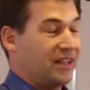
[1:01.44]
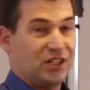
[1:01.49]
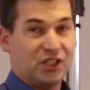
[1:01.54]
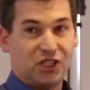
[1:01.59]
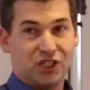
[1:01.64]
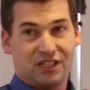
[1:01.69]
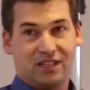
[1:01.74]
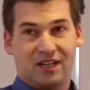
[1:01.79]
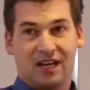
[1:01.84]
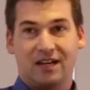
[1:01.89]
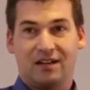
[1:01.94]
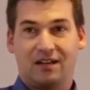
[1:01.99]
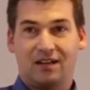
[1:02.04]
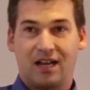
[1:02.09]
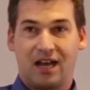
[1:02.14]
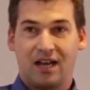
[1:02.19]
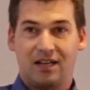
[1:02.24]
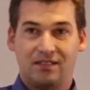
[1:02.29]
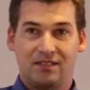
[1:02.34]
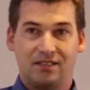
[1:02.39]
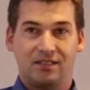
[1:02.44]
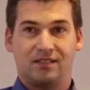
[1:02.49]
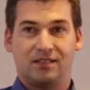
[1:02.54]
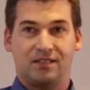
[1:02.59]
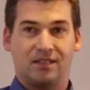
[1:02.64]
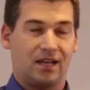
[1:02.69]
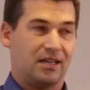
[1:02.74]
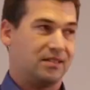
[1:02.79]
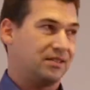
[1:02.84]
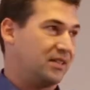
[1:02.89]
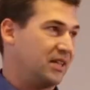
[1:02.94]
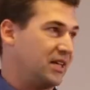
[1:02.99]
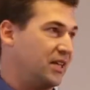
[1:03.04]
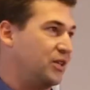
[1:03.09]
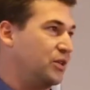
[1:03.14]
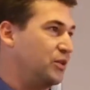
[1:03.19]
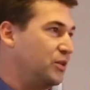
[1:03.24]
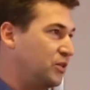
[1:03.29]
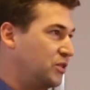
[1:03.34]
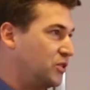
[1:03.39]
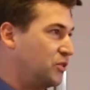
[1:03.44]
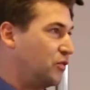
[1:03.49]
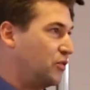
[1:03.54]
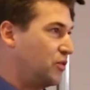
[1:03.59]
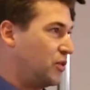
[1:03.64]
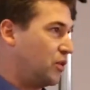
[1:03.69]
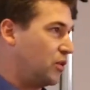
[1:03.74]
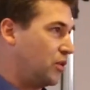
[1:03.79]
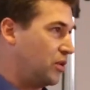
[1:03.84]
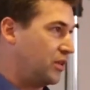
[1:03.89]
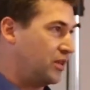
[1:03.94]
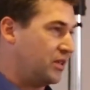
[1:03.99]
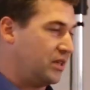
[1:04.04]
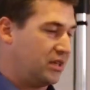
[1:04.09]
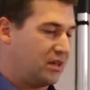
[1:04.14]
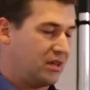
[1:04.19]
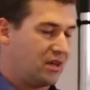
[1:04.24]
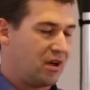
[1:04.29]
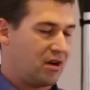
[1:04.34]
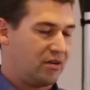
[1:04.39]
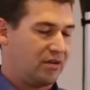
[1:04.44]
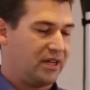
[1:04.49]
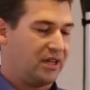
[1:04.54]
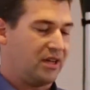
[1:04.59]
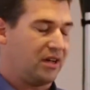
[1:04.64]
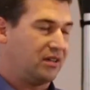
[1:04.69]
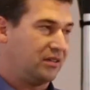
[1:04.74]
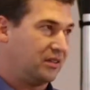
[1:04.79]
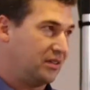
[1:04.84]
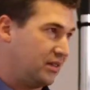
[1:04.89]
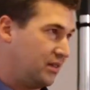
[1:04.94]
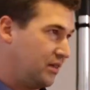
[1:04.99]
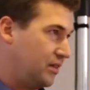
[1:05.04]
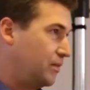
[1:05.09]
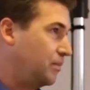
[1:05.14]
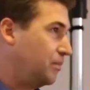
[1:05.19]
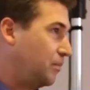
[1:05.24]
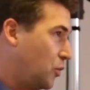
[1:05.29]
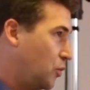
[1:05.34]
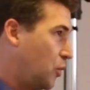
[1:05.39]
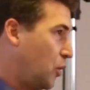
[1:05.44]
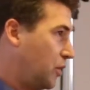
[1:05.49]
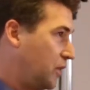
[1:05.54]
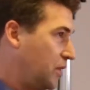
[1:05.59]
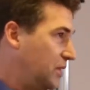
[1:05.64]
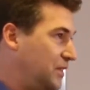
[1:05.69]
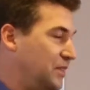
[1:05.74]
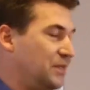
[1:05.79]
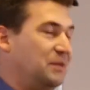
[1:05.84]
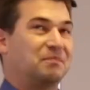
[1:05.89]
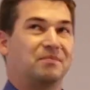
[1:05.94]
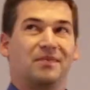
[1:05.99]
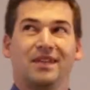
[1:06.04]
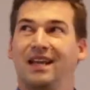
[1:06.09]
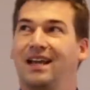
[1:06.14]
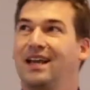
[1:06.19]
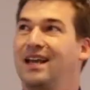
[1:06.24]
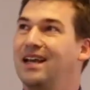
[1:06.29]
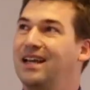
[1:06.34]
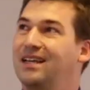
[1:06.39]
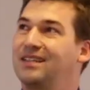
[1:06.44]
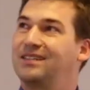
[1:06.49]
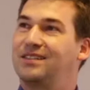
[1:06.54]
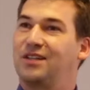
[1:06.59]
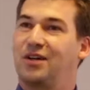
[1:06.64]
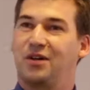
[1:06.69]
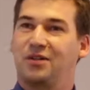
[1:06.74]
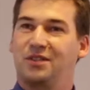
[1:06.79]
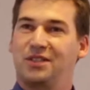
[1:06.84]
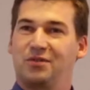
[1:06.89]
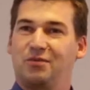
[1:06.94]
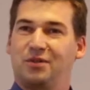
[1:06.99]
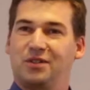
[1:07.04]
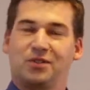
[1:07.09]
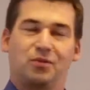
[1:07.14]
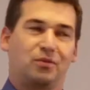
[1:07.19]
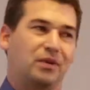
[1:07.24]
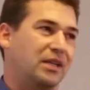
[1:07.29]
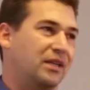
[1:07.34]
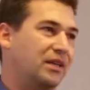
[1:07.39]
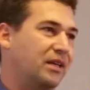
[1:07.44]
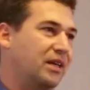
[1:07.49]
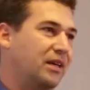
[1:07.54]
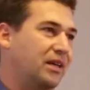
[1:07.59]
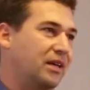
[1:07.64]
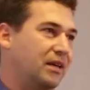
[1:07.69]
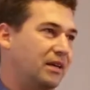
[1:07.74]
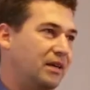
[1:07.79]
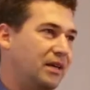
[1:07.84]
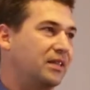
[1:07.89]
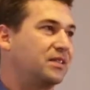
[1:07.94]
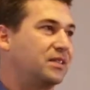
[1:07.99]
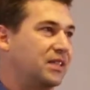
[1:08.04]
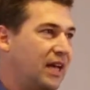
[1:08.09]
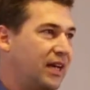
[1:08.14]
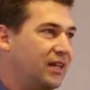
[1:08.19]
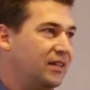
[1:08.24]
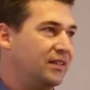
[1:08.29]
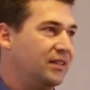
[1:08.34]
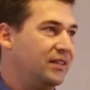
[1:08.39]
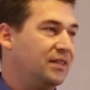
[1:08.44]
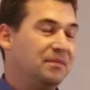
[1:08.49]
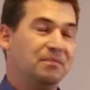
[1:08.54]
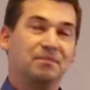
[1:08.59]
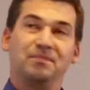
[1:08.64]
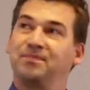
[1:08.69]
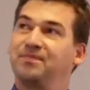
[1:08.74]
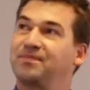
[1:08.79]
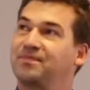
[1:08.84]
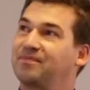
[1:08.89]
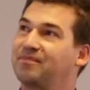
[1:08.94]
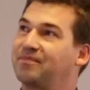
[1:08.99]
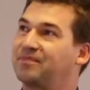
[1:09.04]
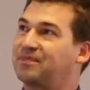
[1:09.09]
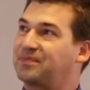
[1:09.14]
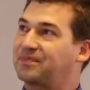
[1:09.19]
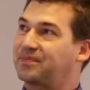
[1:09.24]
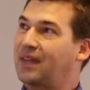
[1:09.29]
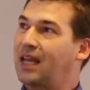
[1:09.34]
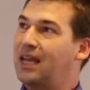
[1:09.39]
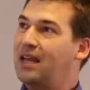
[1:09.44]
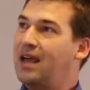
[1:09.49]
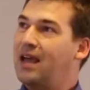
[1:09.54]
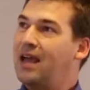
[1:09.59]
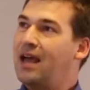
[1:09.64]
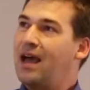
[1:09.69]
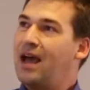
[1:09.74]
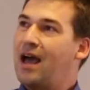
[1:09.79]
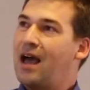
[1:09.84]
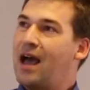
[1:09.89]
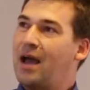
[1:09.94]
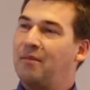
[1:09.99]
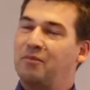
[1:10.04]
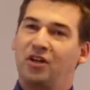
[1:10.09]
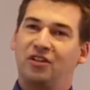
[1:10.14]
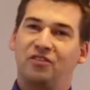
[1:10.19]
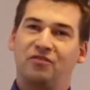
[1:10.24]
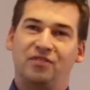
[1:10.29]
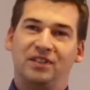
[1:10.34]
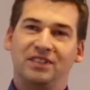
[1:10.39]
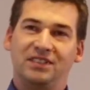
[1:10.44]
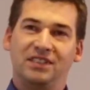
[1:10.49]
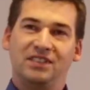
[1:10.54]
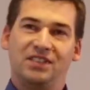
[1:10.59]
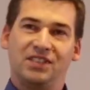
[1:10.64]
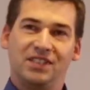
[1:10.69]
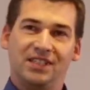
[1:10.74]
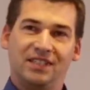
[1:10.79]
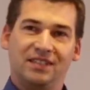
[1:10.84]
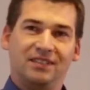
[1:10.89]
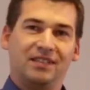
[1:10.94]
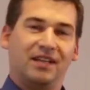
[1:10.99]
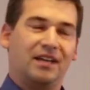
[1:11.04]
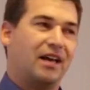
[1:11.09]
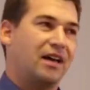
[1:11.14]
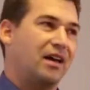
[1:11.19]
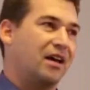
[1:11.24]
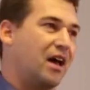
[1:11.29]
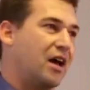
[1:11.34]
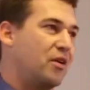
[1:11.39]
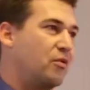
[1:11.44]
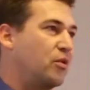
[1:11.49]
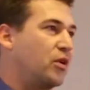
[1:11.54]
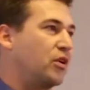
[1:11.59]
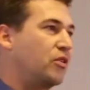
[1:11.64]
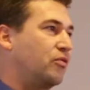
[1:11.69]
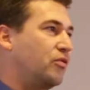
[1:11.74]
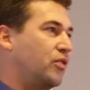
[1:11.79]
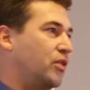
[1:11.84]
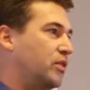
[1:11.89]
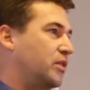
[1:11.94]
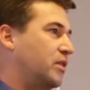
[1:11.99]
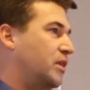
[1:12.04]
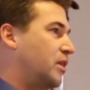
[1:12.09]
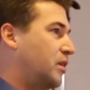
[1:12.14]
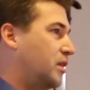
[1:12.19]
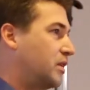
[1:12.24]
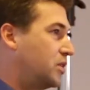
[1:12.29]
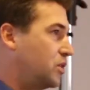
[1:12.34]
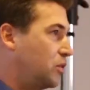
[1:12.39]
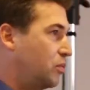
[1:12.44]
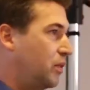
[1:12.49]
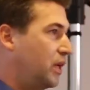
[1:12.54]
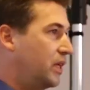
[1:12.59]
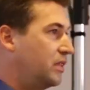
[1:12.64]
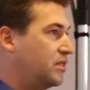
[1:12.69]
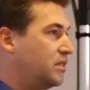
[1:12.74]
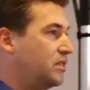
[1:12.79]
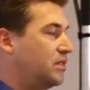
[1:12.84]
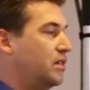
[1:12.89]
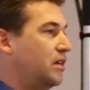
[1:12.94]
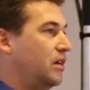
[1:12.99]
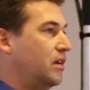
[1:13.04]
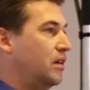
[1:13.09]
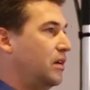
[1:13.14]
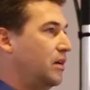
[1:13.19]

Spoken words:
energy analysis as they used for the Ariane rocket. So it was really exciting. I'm not a physician. I work for the Swiss